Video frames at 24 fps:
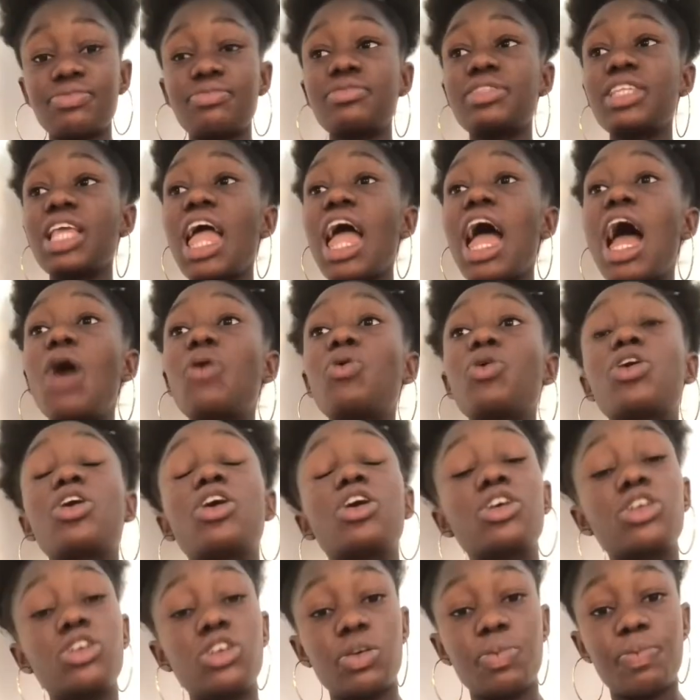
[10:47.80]
I will conclude
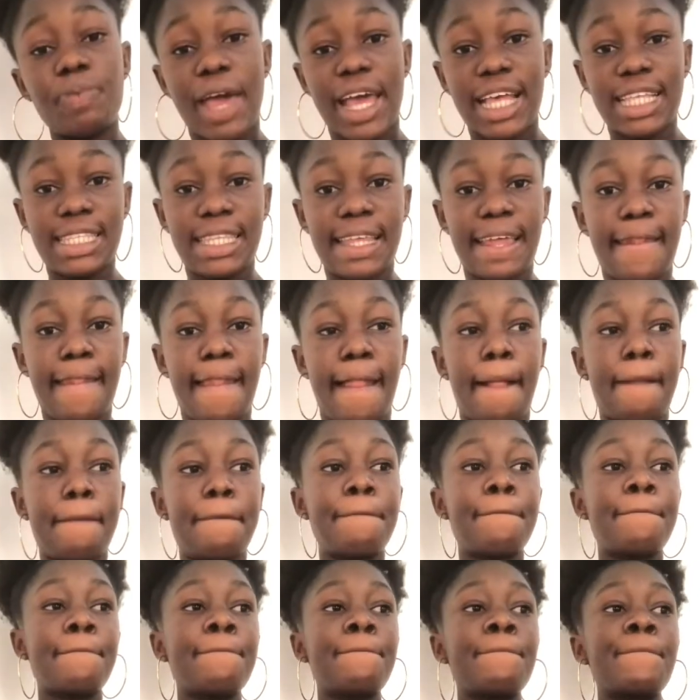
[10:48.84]
by saying that
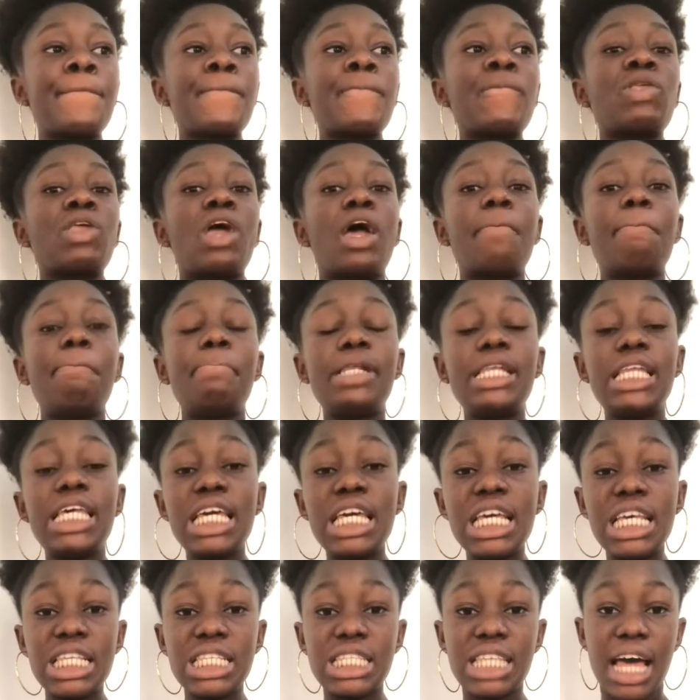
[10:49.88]
please
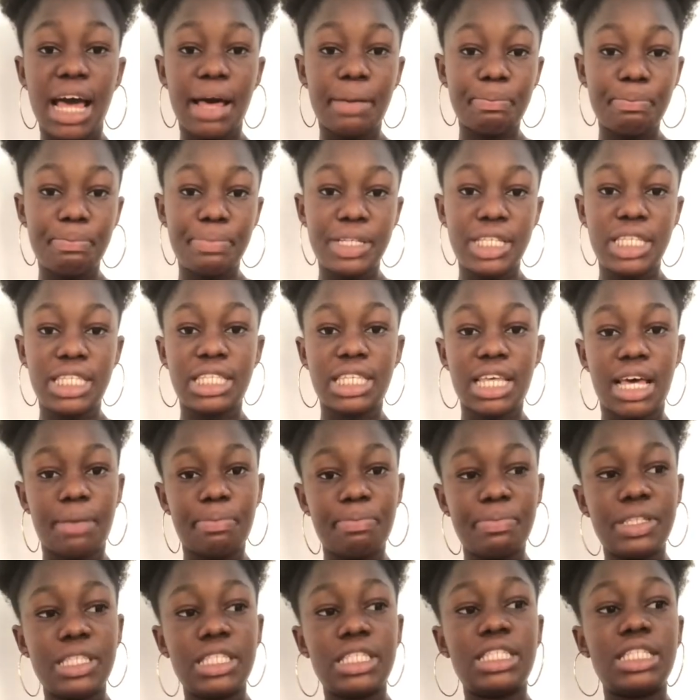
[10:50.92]
and please and please
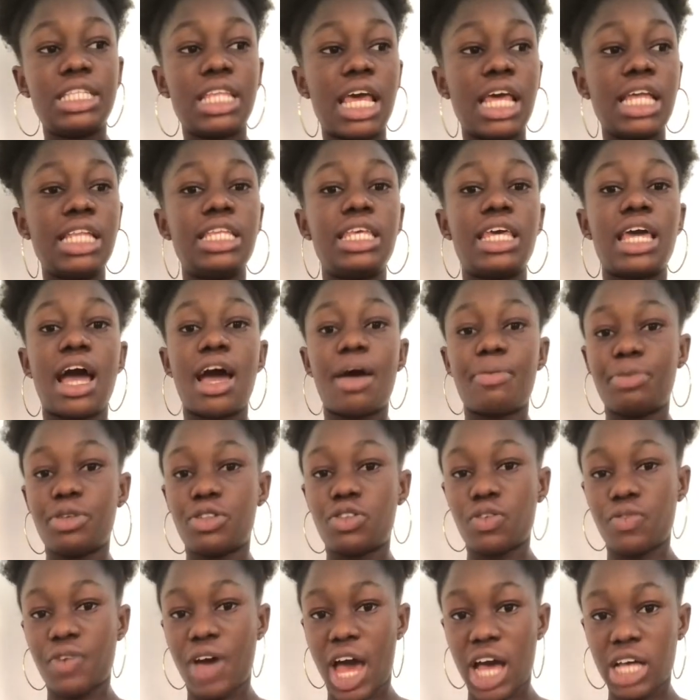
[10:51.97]
learn the habit of
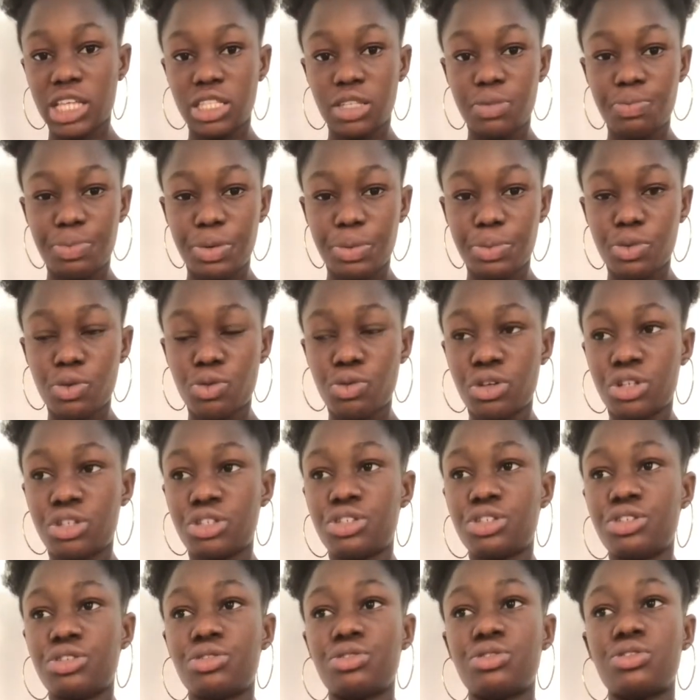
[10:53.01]
asking people
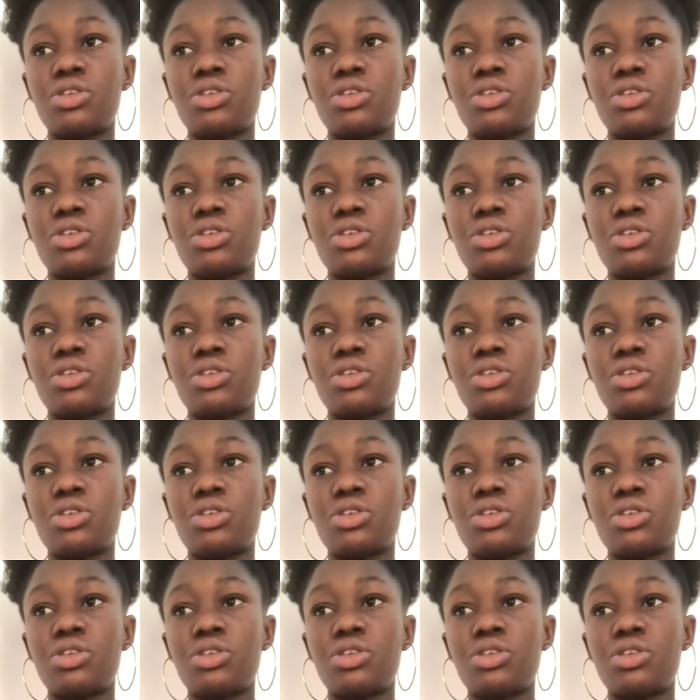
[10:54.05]
questions.